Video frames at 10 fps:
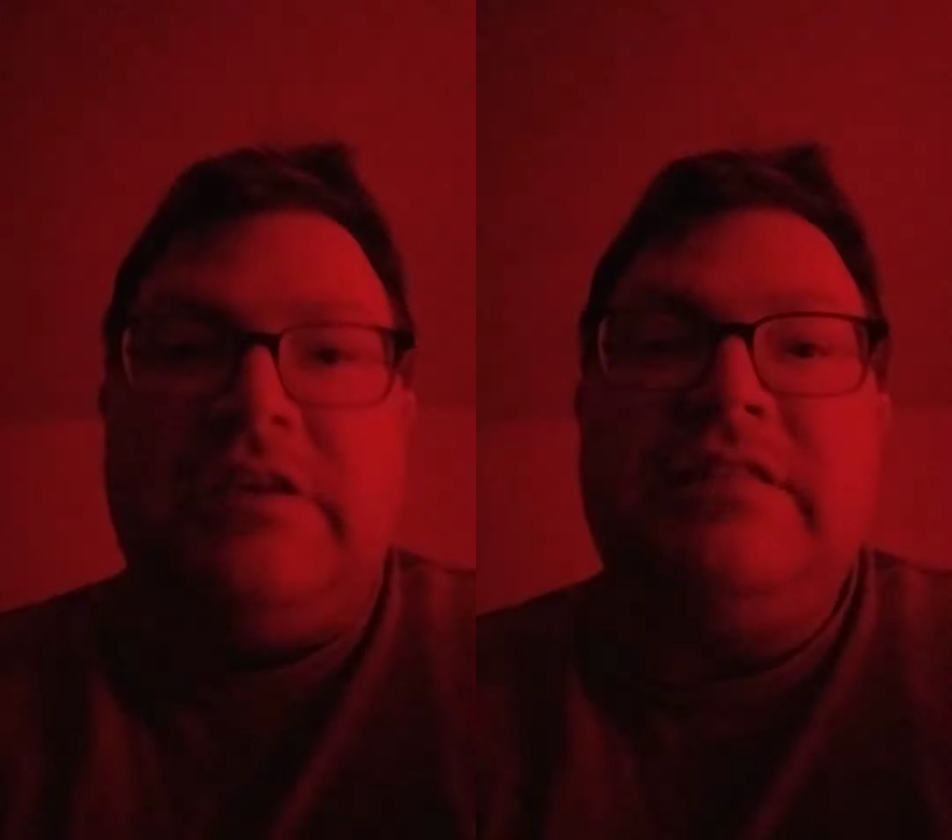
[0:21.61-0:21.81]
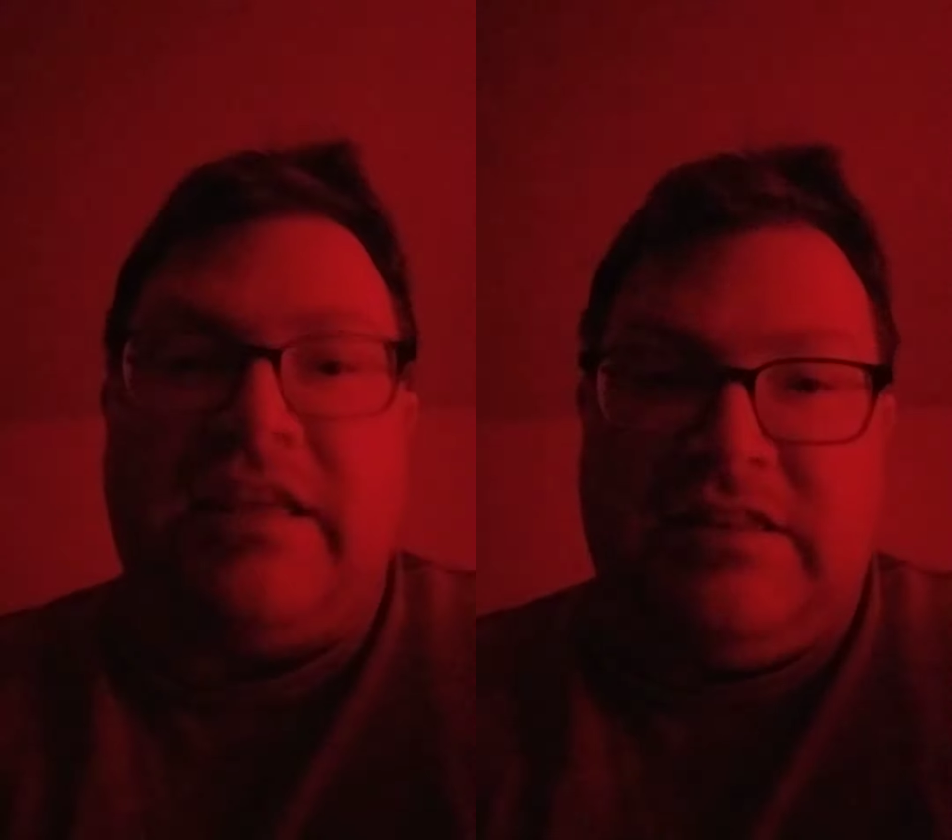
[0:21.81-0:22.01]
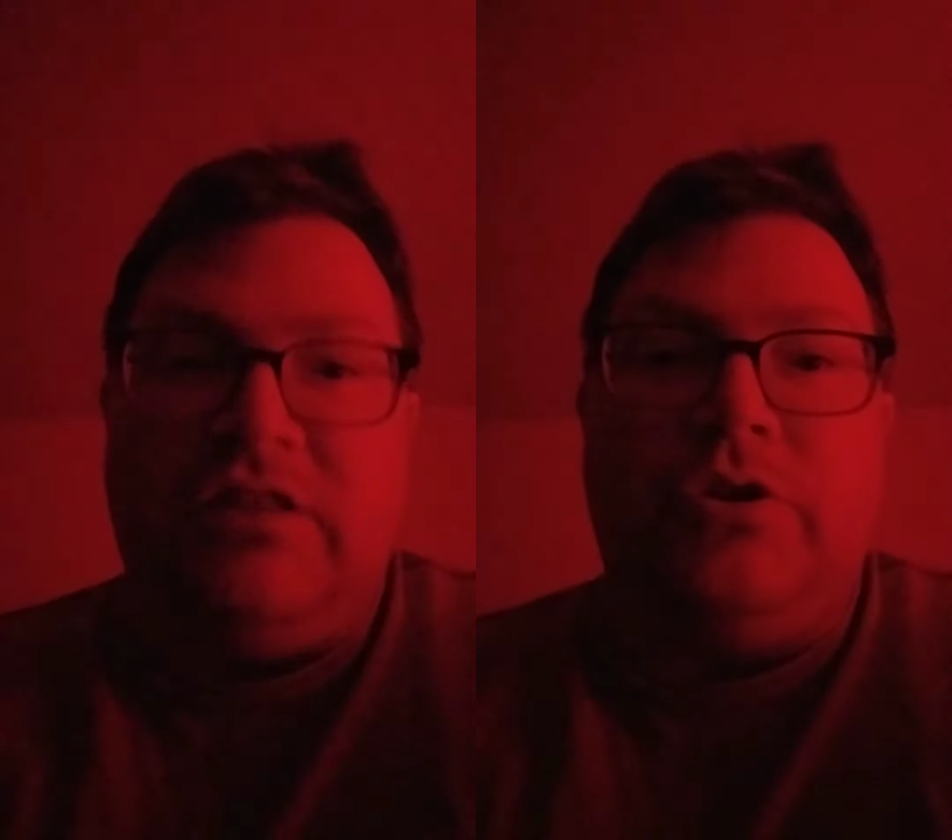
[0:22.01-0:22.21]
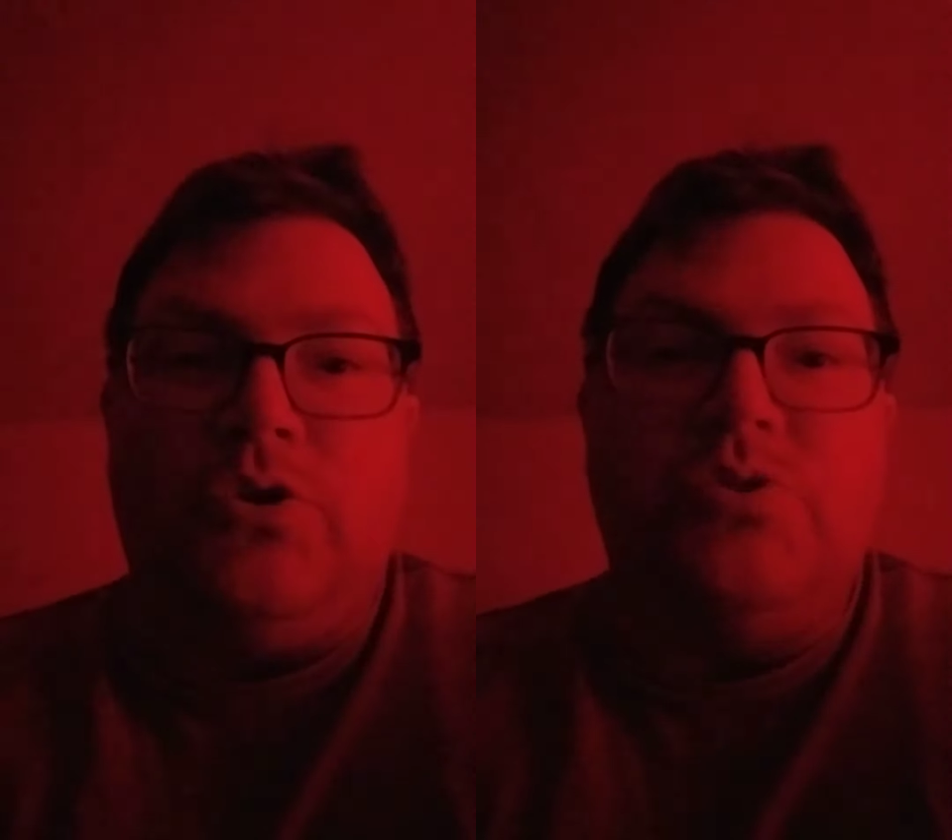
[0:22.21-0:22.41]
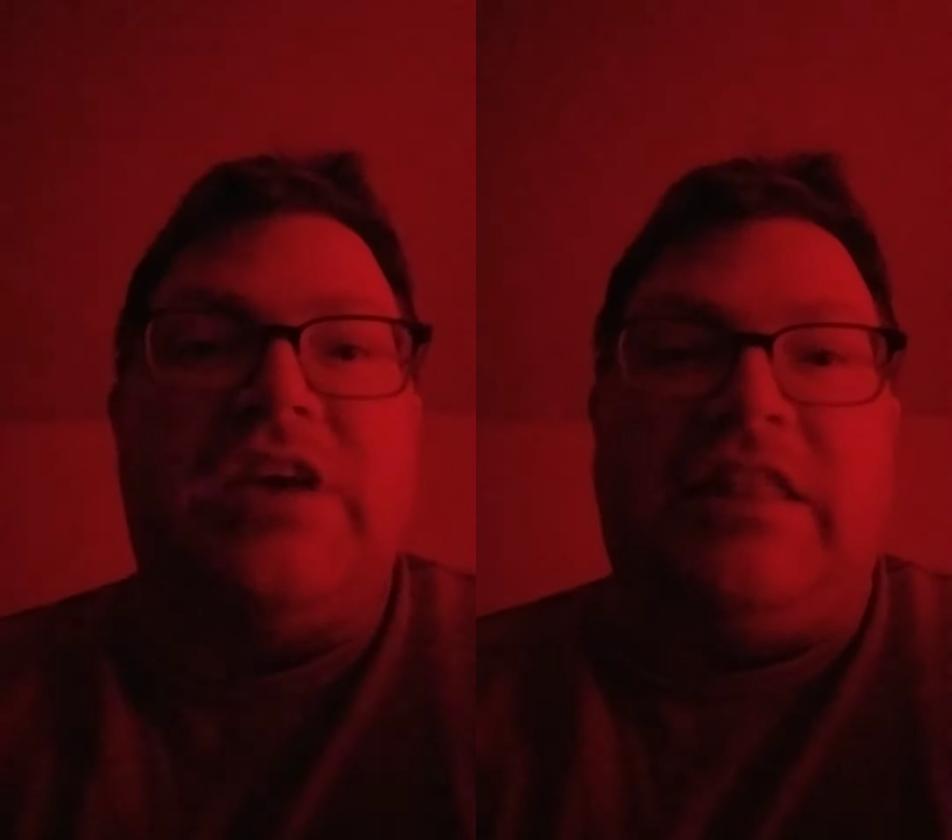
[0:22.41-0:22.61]
They did
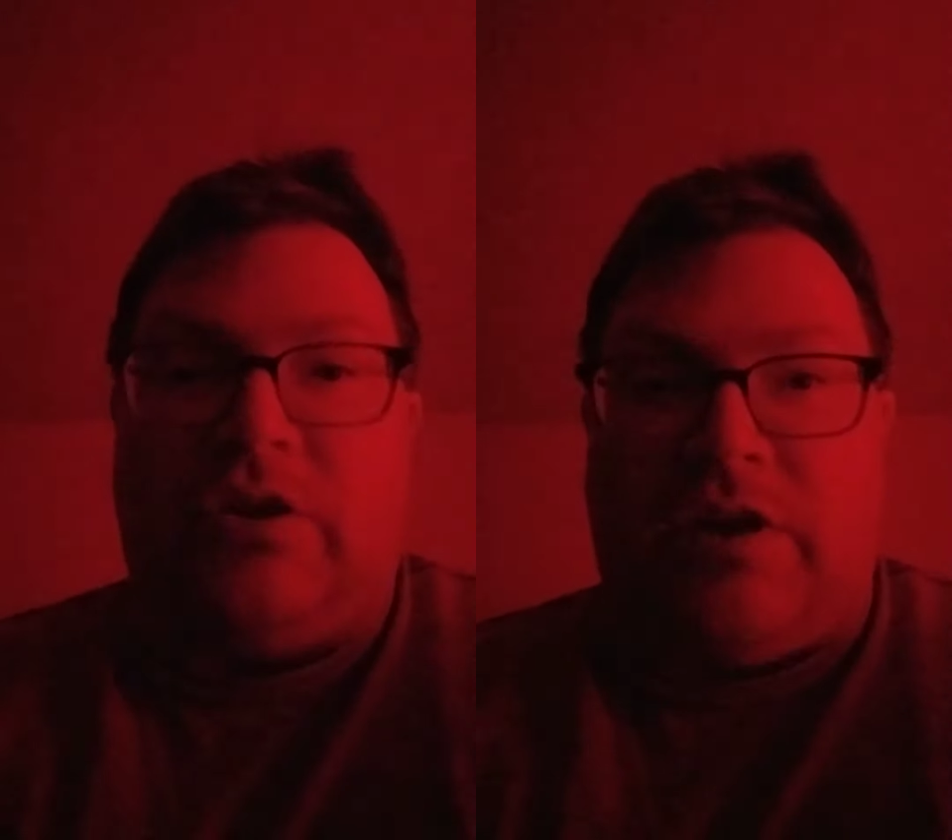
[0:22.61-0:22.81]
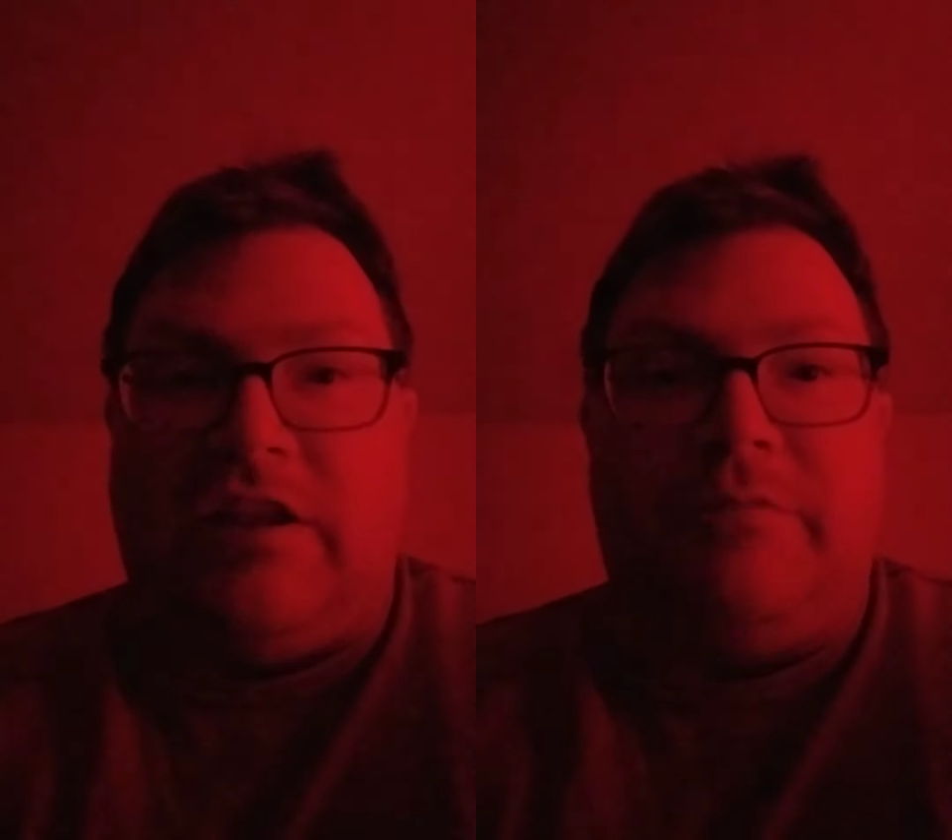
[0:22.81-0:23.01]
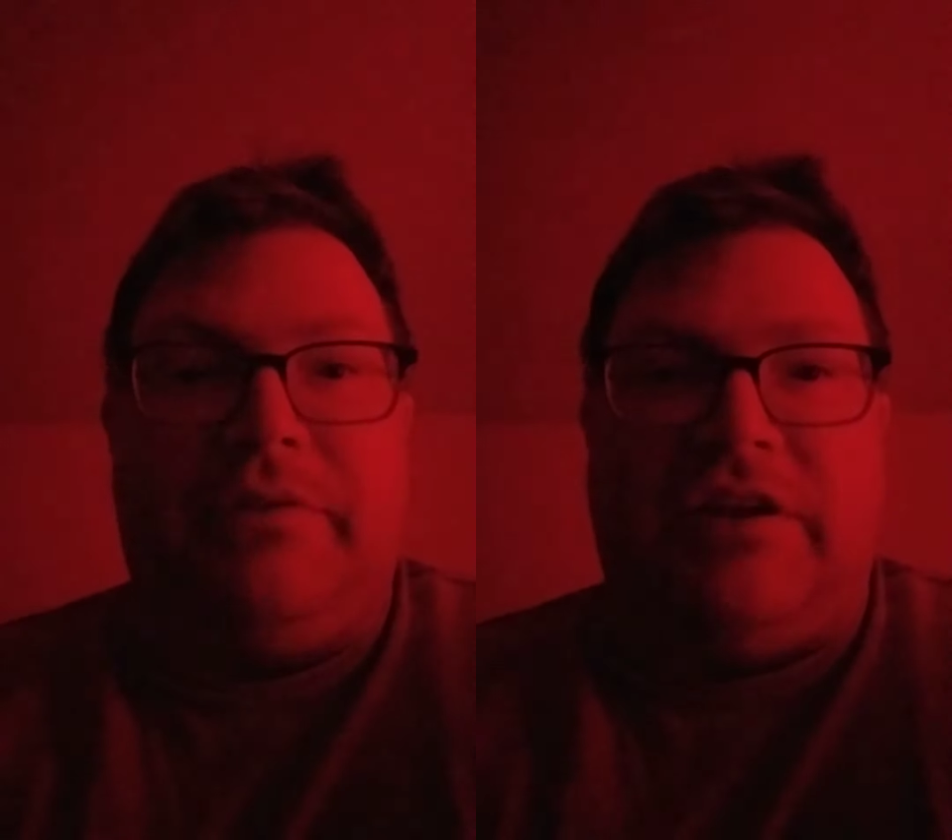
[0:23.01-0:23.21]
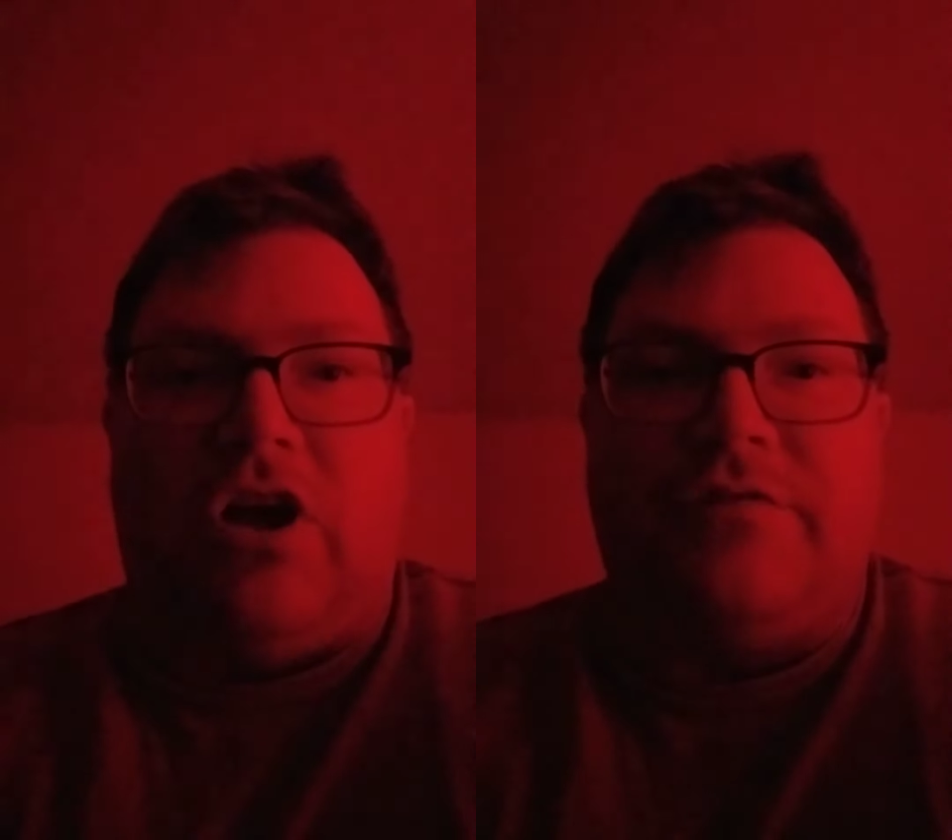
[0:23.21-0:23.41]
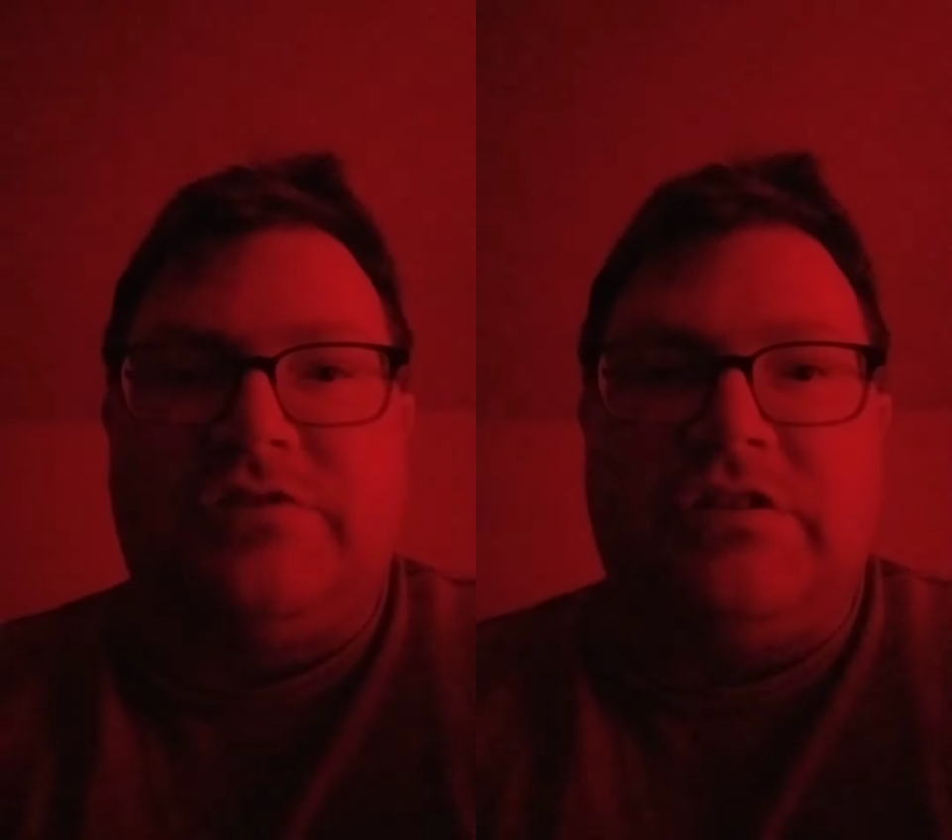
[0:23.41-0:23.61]
lose, and they're out of the
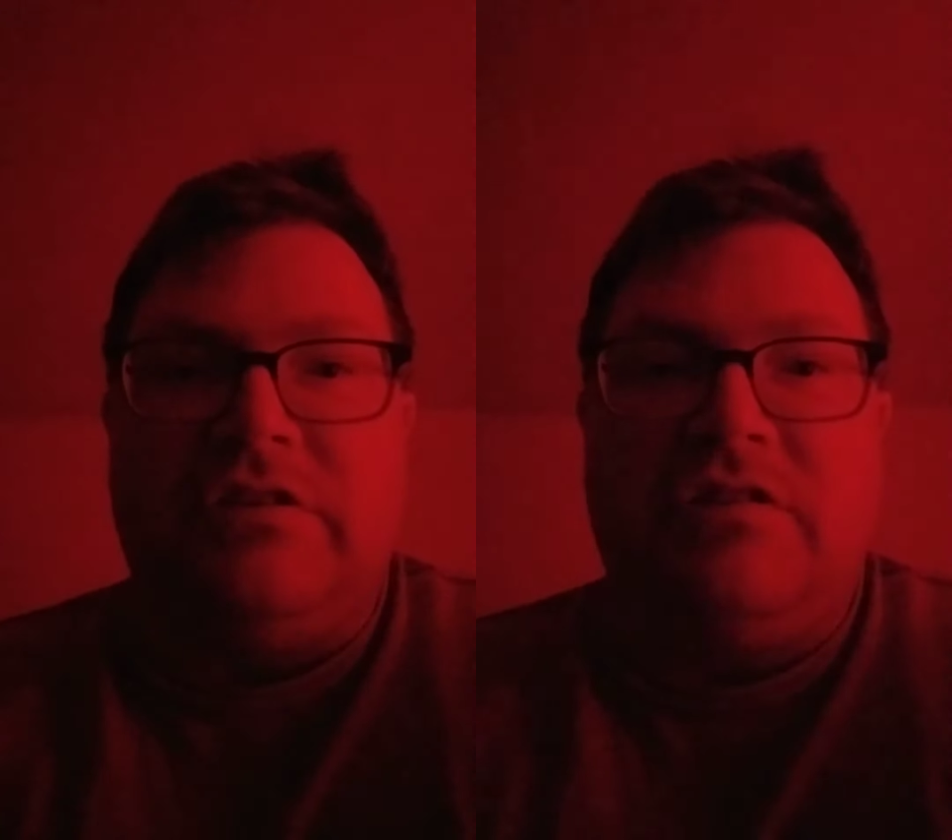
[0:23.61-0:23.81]
playoffs.